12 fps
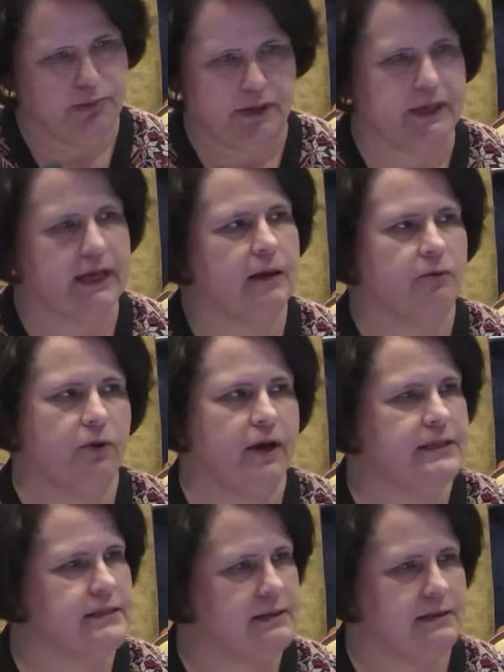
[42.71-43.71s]
building
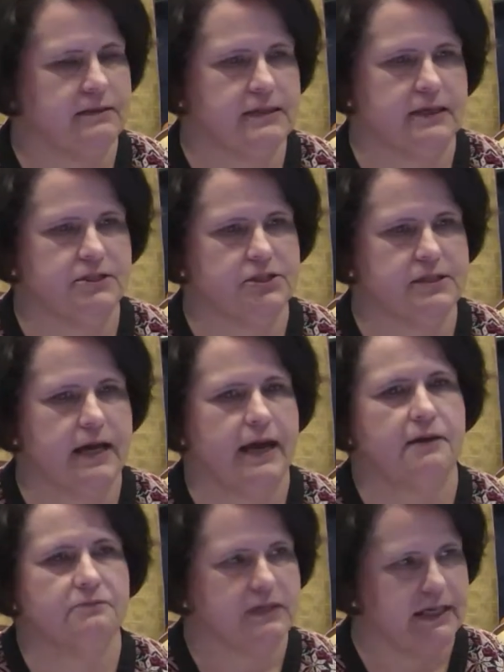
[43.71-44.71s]
upgrades such as that,